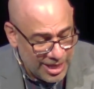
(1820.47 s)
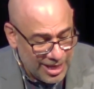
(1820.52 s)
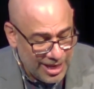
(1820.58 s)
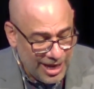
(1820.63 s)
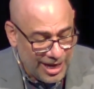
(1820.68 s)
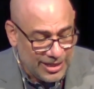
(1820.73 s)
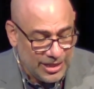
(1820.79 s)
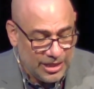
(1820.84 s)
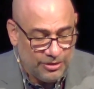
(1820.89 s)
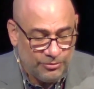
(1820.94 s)

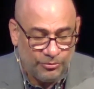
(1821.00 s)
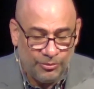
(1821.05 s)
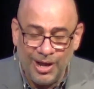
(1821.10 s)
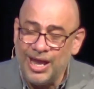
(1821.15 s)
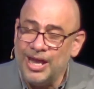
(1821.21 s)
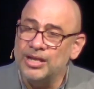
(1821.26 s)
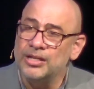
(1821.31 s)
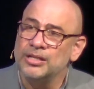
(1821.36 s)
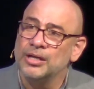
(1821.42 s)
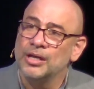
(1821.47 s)
and he
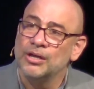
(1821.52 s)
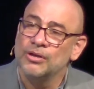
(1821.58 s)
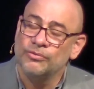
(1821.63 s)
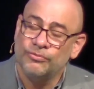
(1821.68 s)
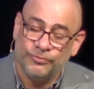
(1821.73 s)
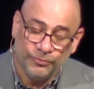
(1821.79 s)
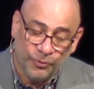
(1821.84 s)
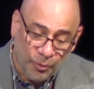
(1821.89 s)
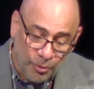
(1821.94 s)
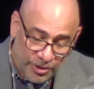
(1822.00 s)
reigned
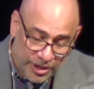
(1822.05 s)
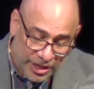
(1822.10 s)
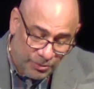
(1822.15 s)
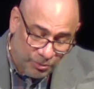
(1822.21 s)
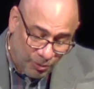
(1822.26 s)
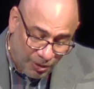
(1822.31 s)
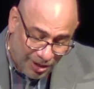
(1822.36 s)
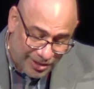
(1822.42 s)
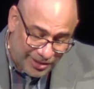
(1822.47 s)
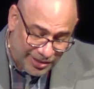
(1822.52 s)

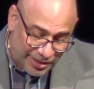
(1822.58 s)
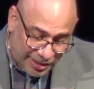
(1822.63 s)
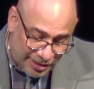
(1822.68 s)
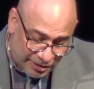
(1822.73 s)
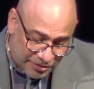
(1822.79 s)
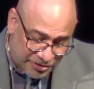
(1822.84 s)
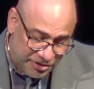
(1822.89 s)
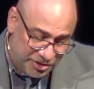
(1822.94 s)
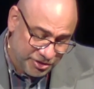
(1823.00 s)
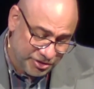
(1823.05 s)
41
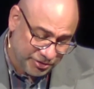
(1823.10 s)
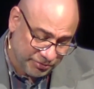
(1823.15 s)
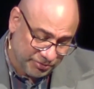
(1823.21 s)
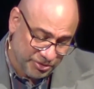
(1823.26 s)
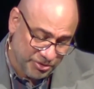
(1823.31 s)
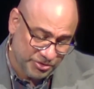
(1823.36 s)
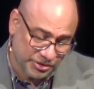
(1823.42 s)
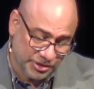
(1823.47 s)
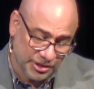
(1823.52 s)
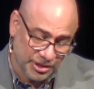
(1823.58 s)
years in
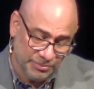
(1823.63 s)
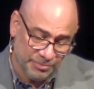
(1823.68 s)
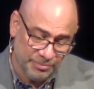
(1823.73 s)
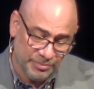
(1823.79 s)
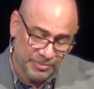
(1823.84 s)
Jerusalem.